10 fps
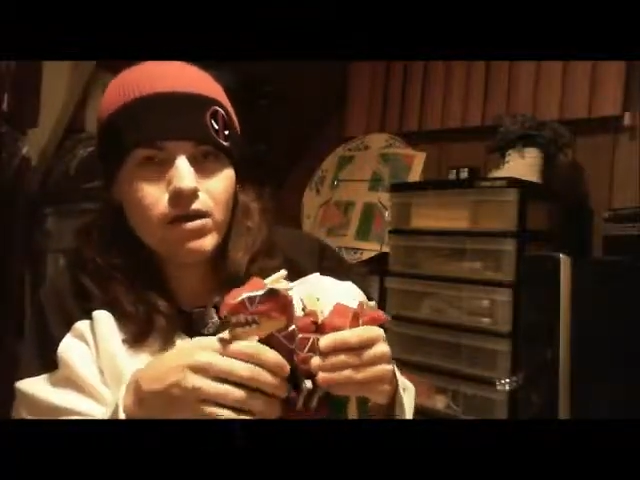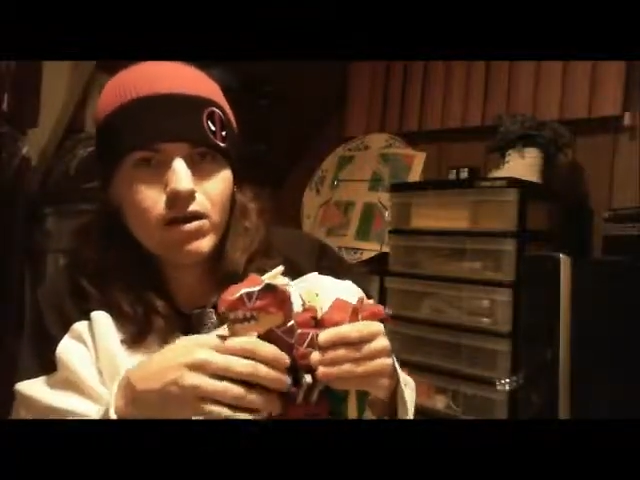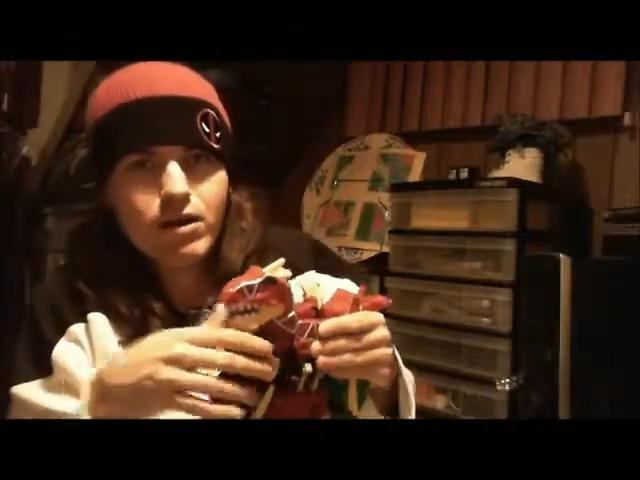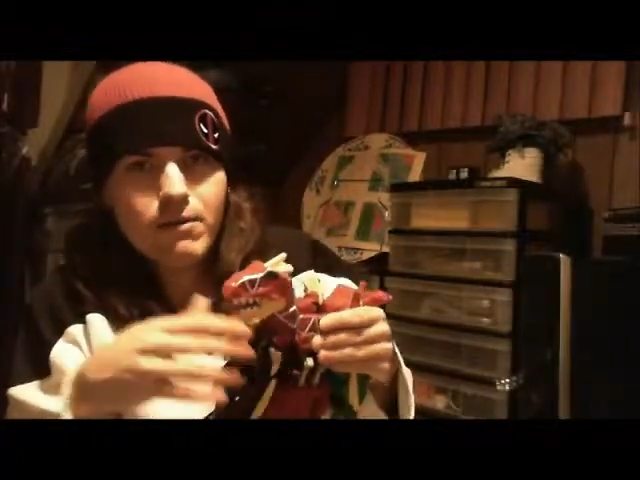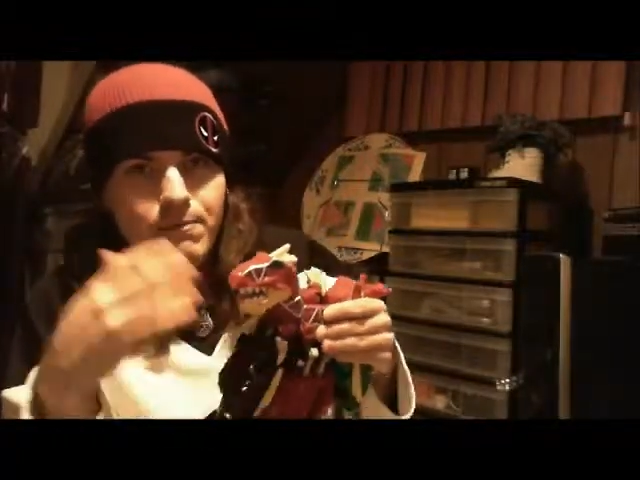
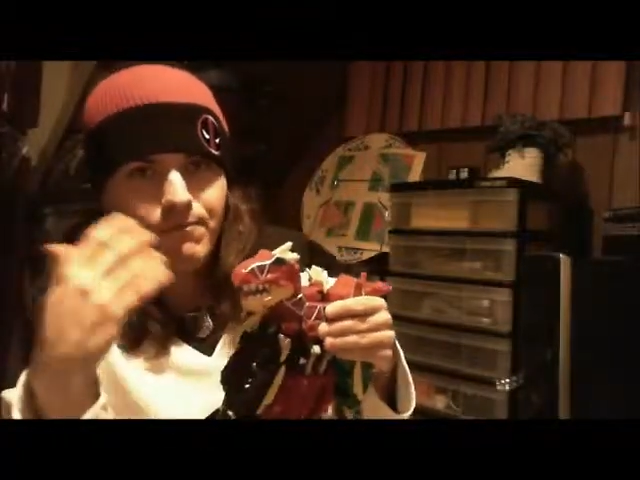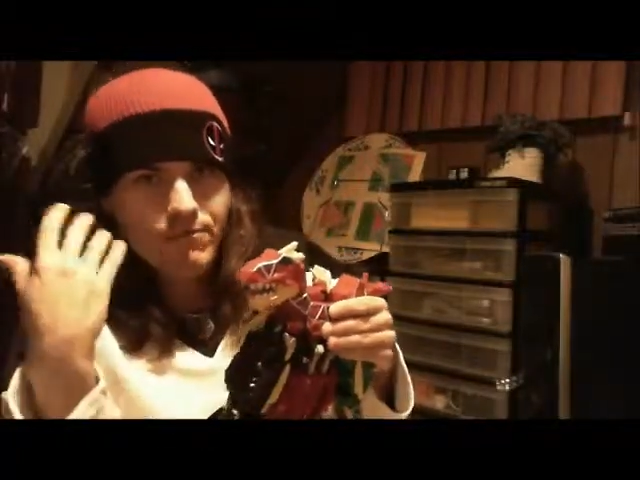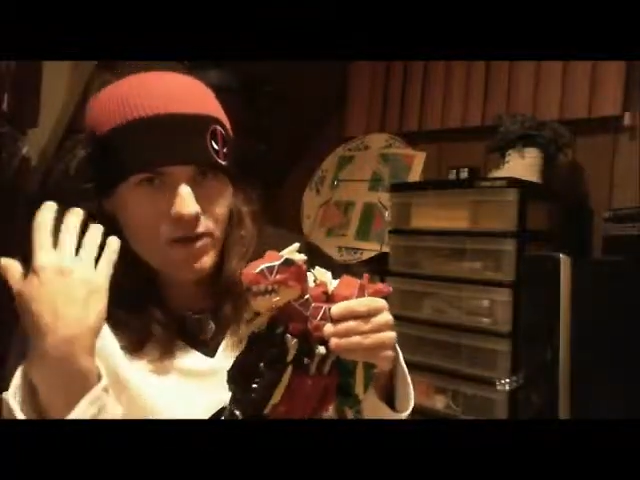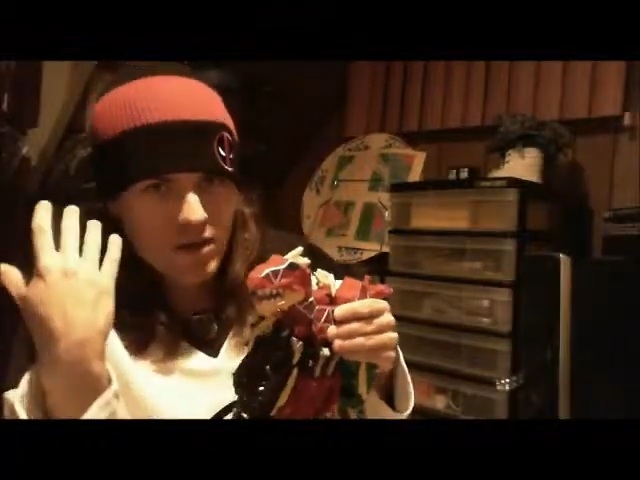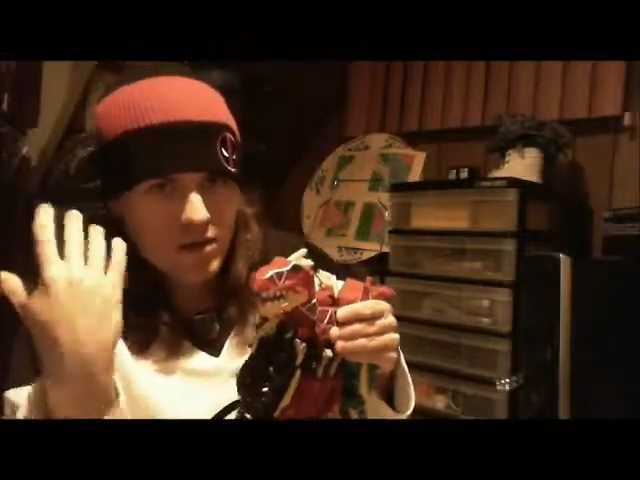
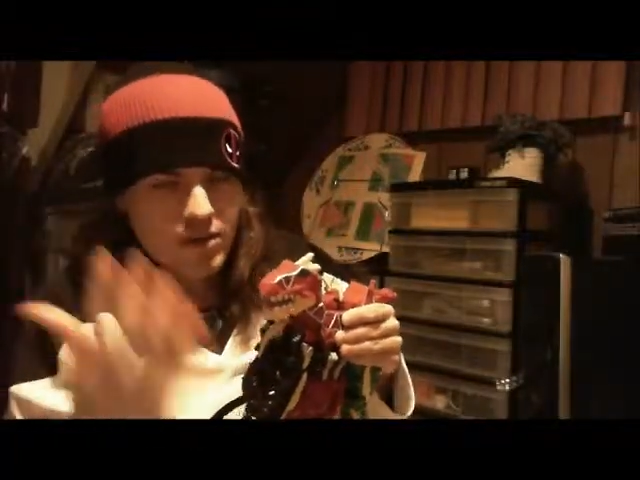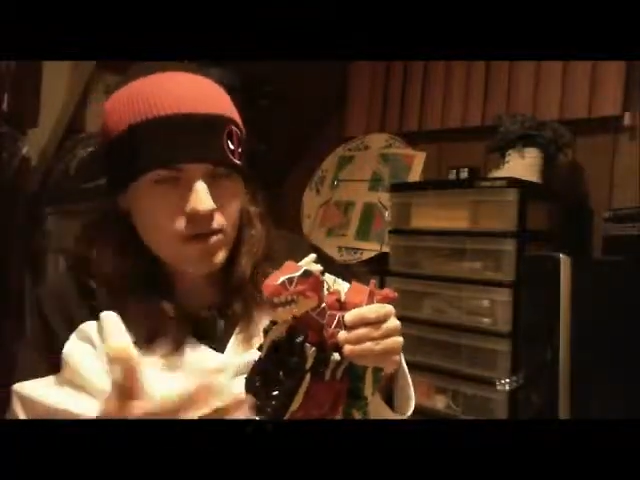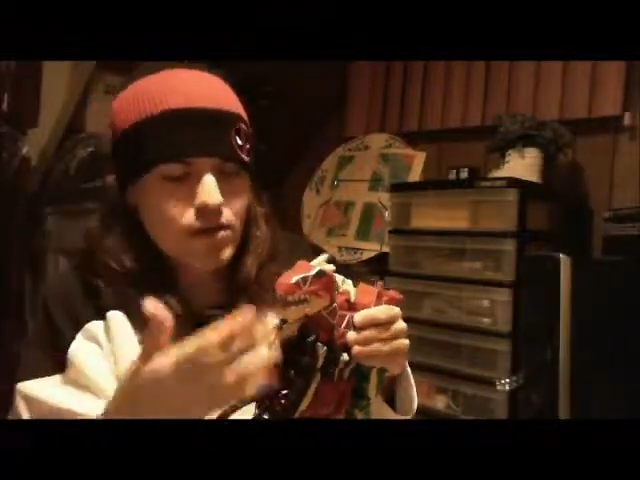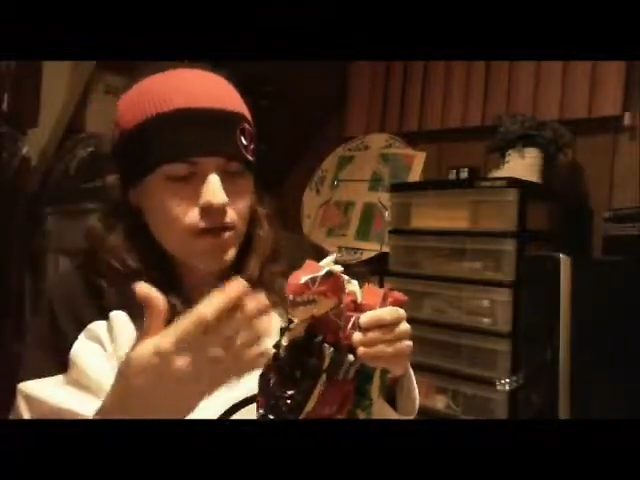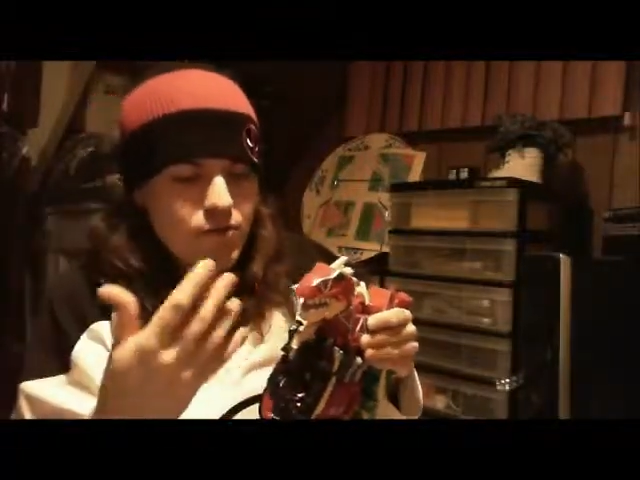
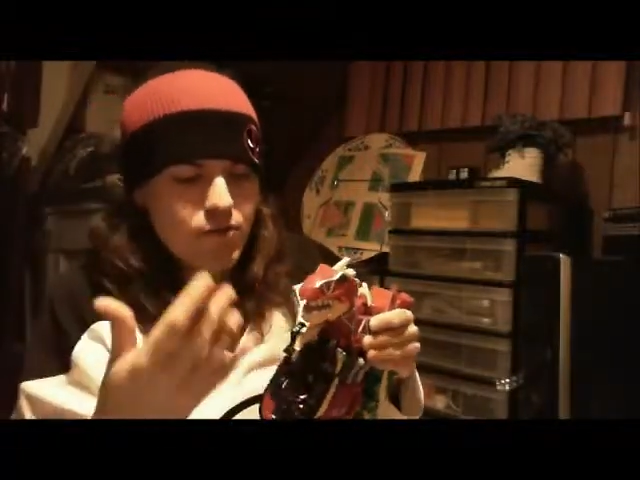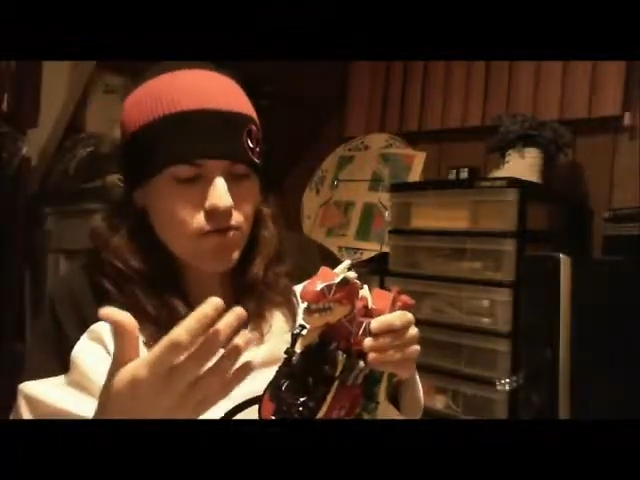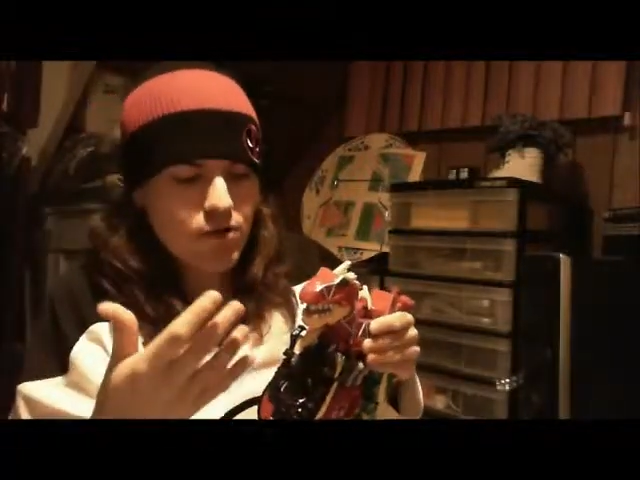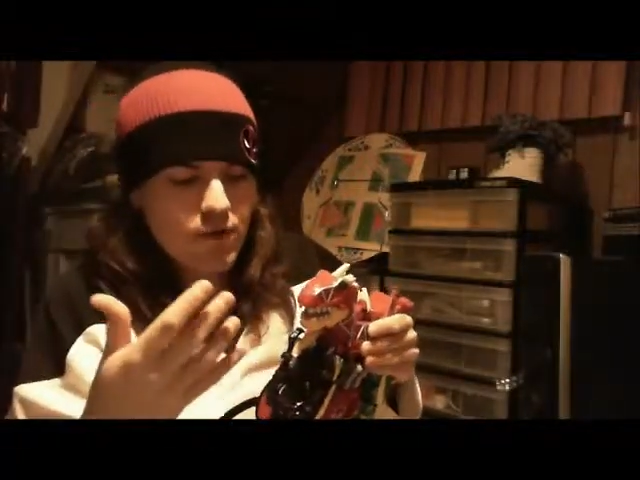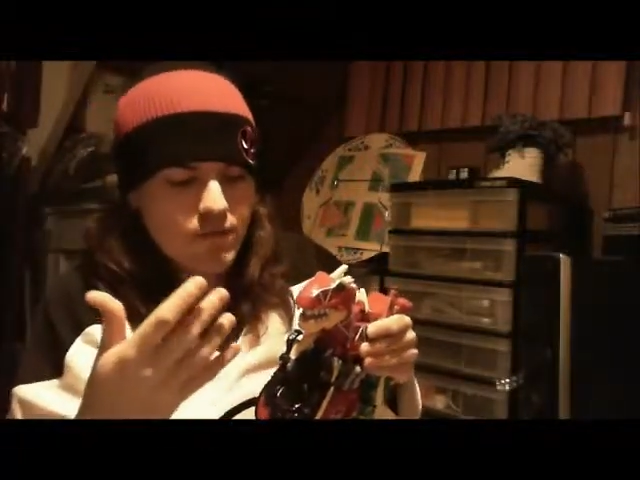that
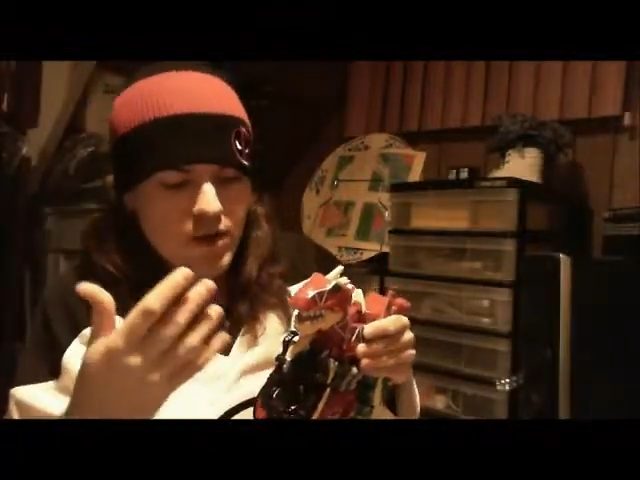sort of